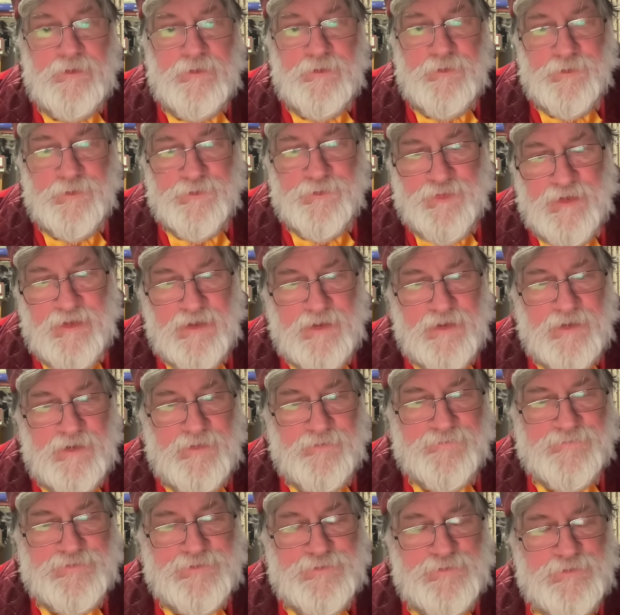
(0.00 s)
You'd think
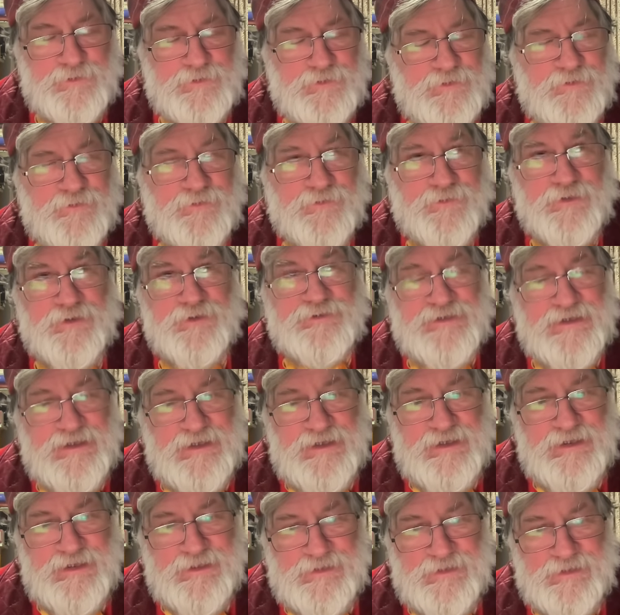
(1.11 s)
after 13
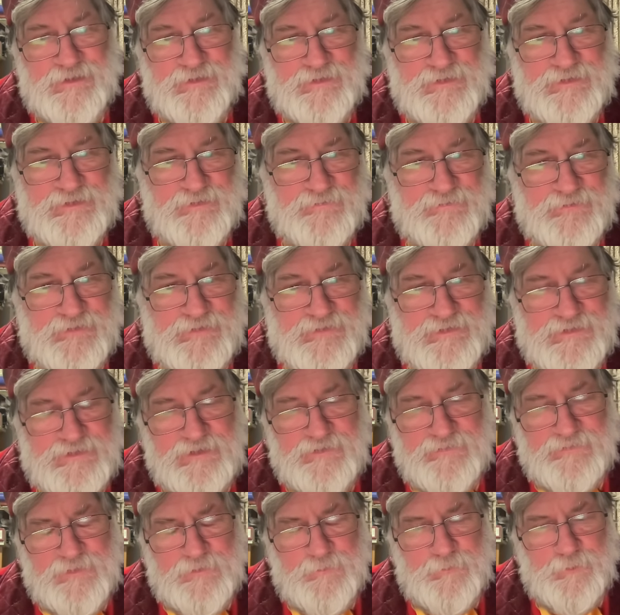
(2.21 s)
years of
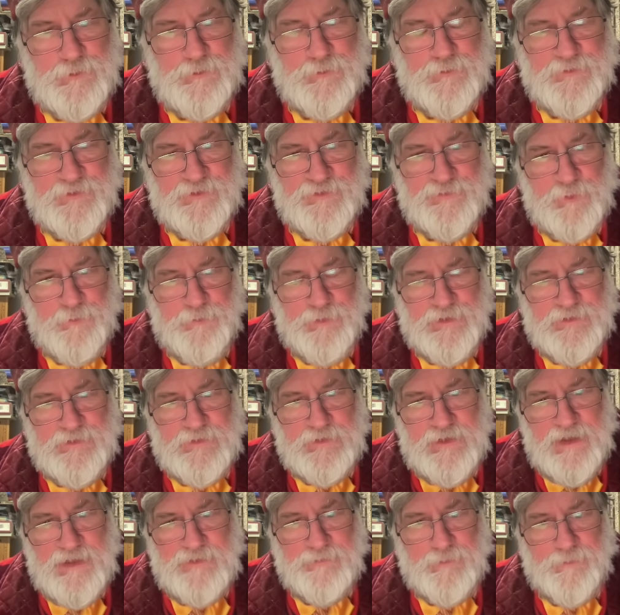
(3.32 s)
Conservative rule that it would be the
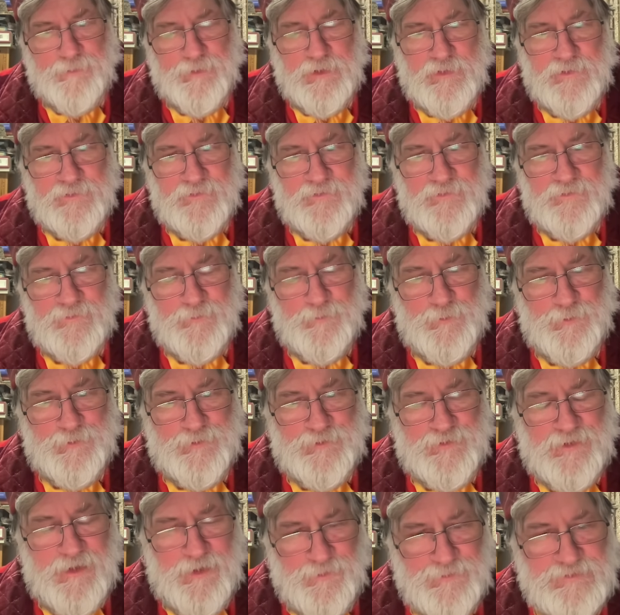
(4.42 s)
Labour Party that would
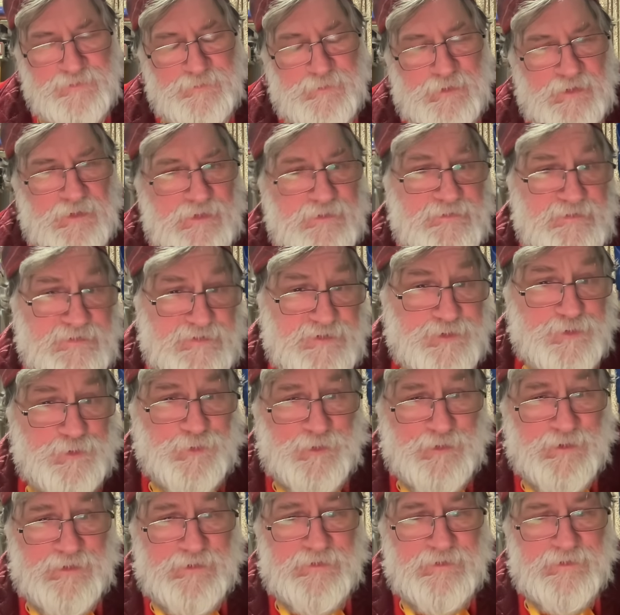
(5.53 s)
ultimately
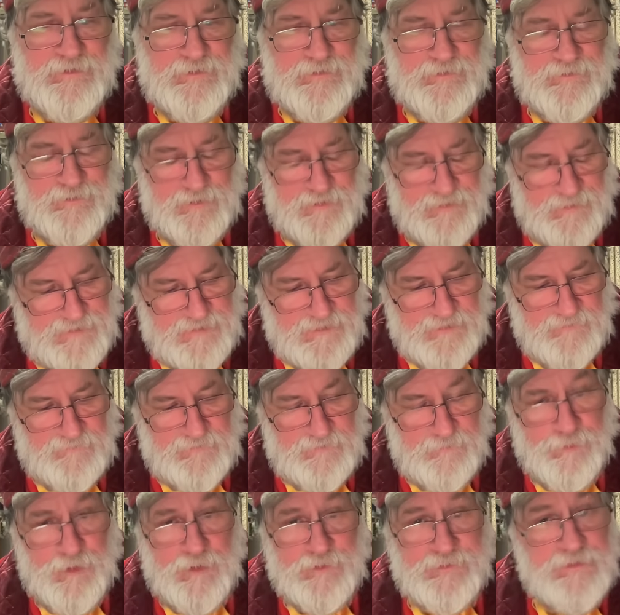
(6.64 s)
destroy the
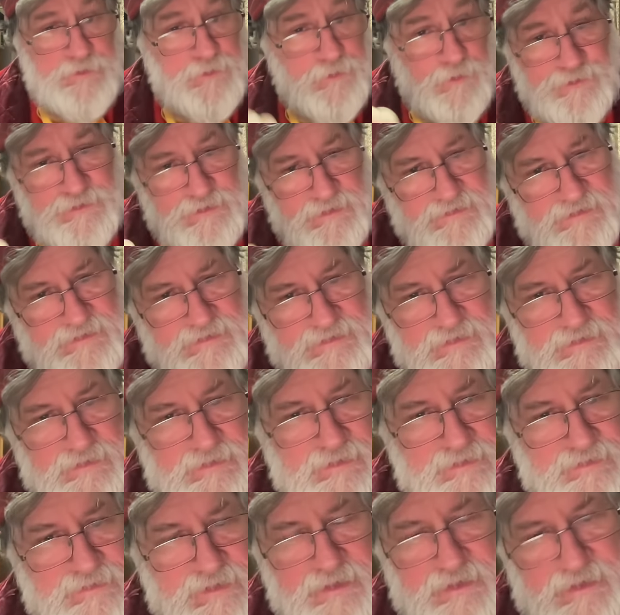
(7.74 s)
Conservative Party, not just
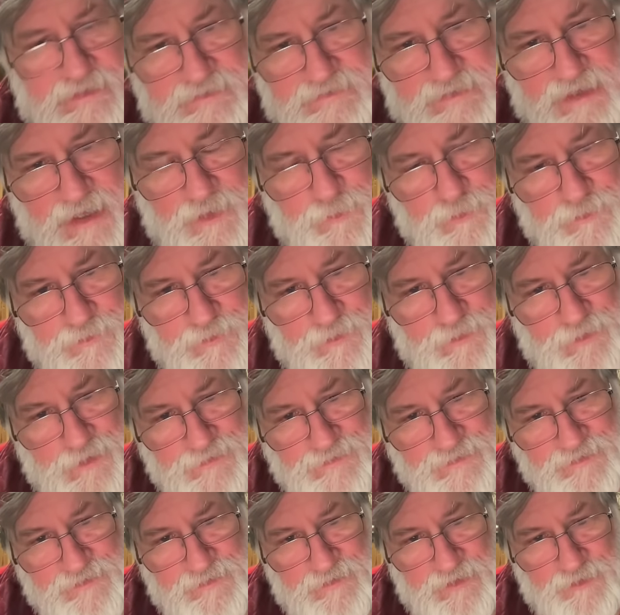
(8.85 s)
take it down at the
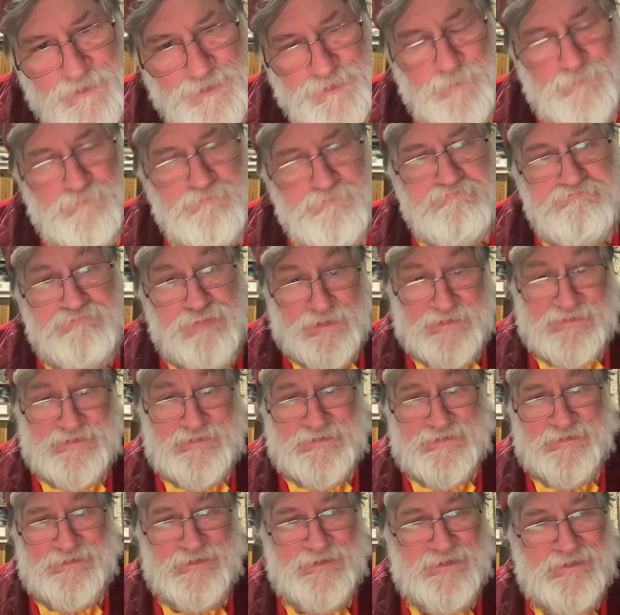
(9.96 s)
next election,
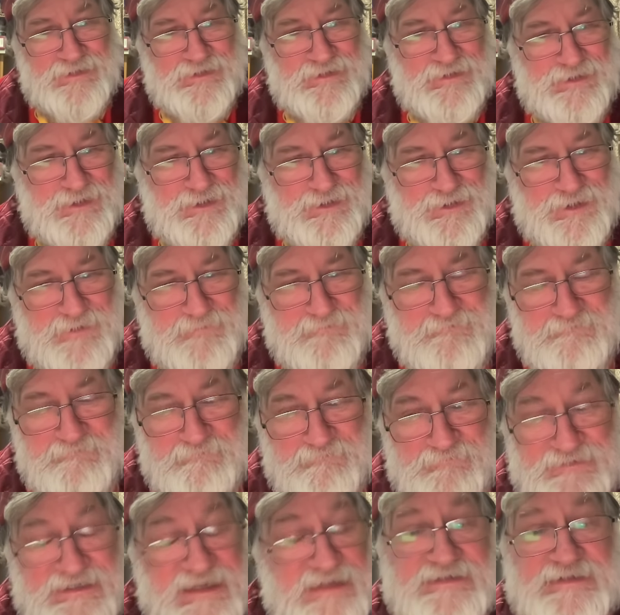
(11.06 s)
but
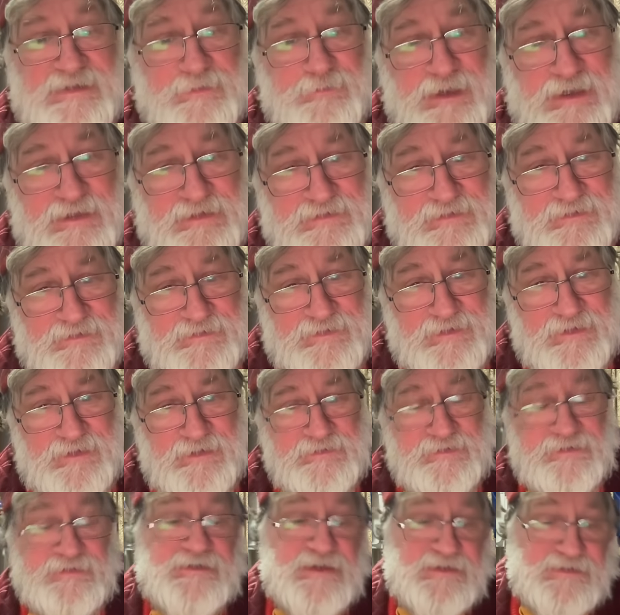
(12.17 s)
decimate it.
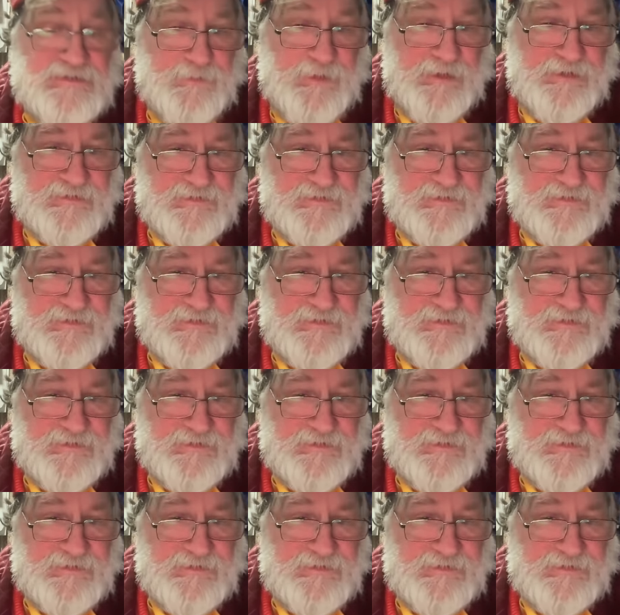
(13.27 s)
To decimate